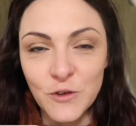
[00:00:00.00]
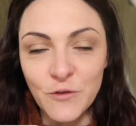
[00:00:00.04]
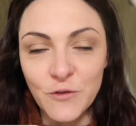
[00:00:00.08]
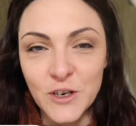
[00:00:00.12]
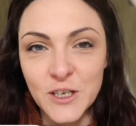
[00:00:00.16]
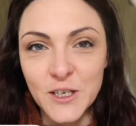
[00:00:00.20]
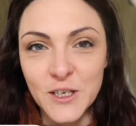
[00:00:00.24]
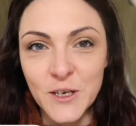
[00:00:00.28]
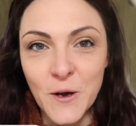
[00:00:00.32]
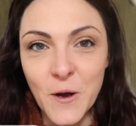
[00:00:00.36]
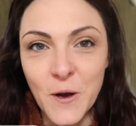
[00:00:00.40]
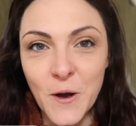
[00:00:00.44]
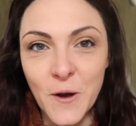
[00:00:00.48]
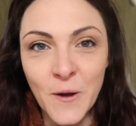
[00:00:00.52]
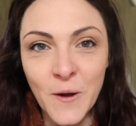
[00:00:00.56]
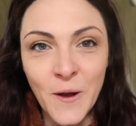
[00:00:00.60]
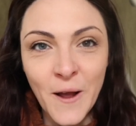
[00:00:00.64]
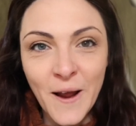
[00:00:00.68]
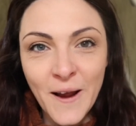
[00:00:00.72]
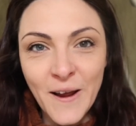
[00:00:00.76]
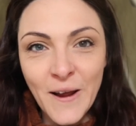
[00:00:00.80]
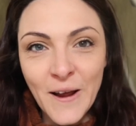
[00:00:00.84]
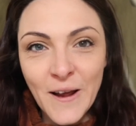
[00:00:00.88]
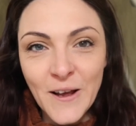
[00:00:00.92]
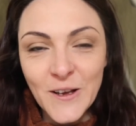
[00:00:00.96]
a video.
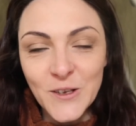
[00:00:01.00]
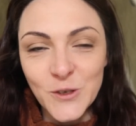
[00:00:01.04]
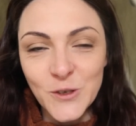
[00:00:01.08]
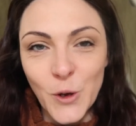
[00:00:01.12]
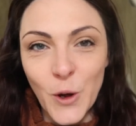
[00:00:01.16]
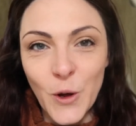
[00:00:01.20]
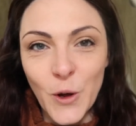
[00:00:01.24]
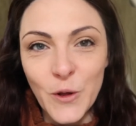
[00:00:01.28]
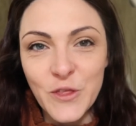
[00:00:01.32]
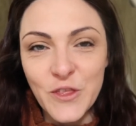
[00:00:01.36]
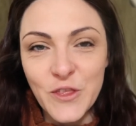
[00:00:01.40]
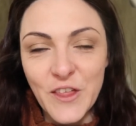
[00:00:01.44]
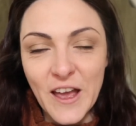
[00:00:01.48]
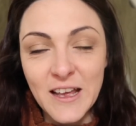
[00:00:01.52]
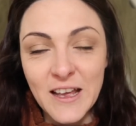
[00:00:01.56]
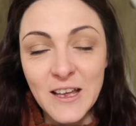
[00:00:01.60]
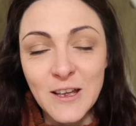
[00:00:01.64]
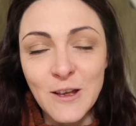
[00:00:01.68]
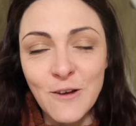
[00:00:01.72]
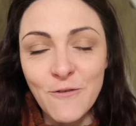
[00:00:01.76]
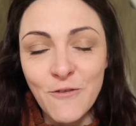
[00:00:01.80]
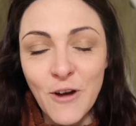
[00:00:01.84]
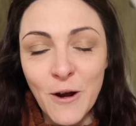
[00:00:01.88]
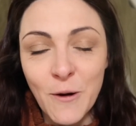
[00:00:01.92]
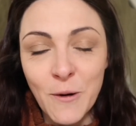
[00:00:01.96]
So
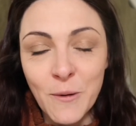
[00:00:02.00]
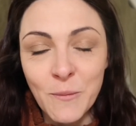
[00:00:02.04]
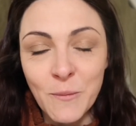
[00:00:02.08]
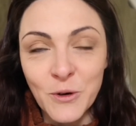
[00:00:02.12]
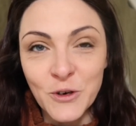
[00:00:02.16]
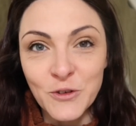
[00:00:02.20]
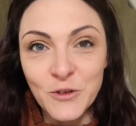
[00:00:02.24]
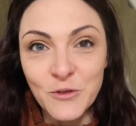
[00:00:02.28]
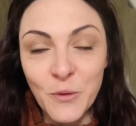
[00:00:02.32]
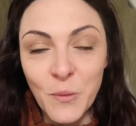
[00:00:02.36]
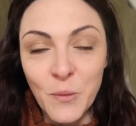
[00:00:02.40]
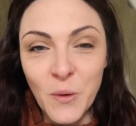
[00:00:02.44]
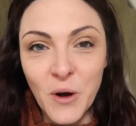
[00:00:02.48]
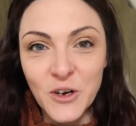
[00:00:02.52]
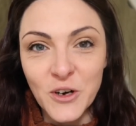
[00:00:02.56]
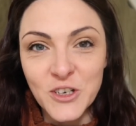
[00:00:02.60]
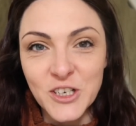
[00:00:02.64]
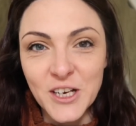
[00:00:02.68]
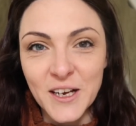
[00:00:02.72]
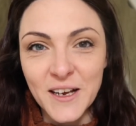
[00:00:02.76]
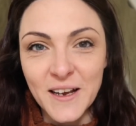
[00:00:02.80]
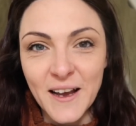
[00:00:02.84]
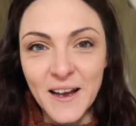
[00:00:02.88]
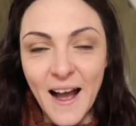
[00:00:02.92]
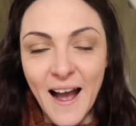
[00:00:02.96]
thank you very much for
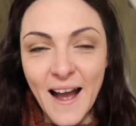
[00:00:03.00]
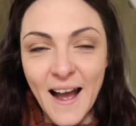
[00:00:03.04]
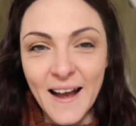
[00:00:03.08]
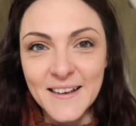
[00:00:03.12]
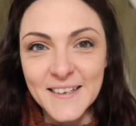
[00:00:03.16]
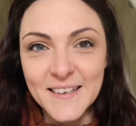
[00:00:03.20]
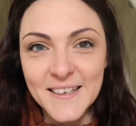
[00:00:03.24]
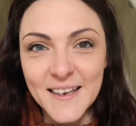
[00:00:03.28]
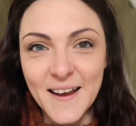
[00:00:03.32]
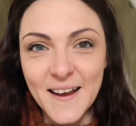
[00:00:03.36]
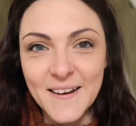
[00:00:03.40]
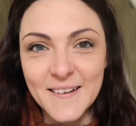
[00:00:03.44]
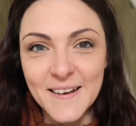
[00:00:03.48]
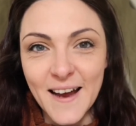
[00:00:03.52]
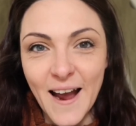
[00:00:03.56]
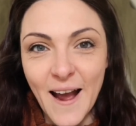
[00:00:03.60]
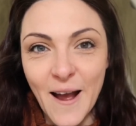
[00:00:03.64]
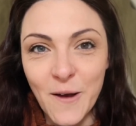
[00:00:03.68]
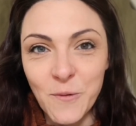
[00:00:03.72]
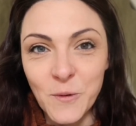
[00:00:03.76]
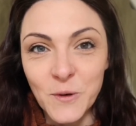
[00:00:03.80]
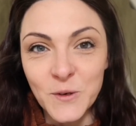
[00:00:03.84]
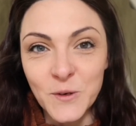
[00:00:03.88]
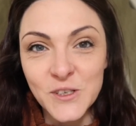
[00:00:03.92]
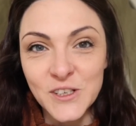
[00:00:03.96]
watching, guys, and
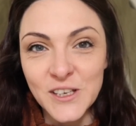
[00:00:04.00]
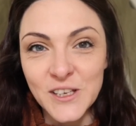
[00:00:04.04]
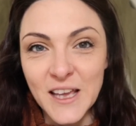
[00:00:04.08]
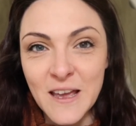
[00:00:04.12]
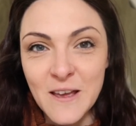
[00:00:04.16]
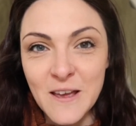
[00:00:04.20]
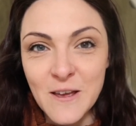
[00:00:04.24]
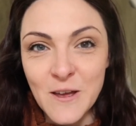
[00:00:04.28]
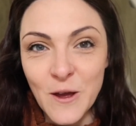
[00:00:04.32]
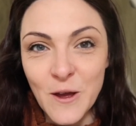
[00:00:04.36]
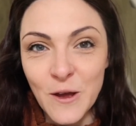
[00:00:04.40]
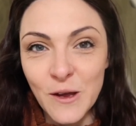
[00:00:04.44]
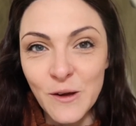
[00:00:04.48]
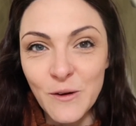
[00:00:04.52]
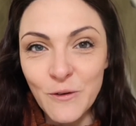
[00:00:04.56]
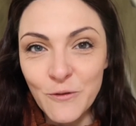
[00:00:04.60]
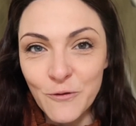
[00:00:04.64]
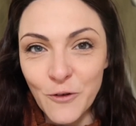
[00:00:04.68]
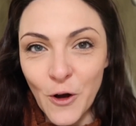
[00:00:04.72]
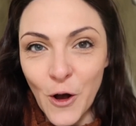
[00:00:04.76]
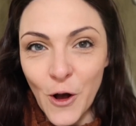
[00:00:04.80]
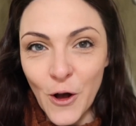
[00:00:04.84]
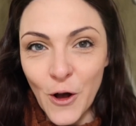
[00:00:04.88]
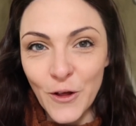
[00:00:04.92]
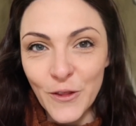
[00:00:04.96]
I will see you
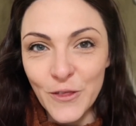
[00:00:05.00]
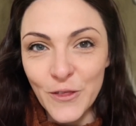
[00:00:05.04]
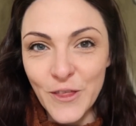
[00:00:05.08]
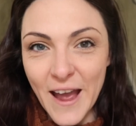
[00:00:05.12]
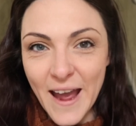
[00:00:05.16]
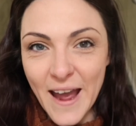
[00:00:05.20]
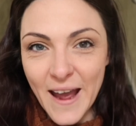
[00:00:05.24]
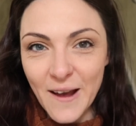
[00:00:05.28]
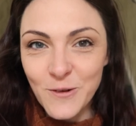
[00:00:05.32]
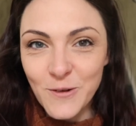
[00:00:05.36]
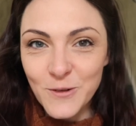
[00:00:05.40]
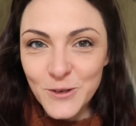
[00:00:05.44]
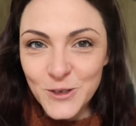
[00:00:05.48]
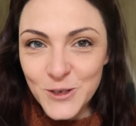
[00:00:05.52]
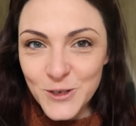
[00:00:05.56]
for the house